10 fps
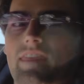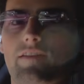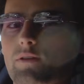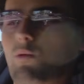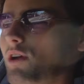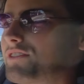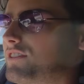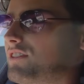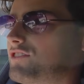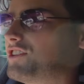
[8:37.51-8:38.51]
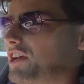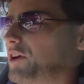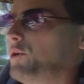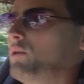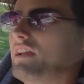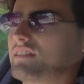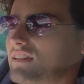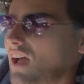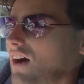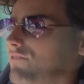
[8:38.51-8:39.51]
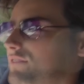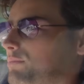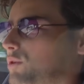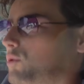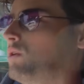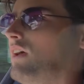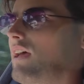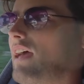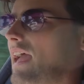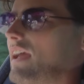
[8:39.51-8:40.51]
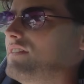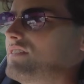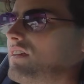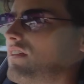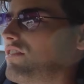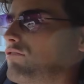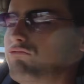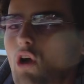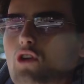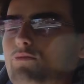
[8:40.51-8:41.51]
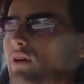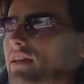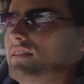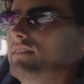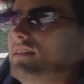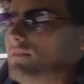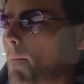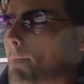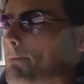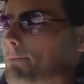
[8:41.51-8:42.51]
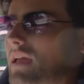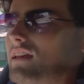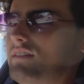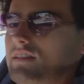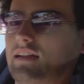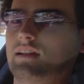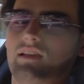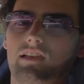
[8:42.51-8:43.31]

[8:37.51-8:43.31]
If you want to just chill, it's comfortable, and the road presence is menacing.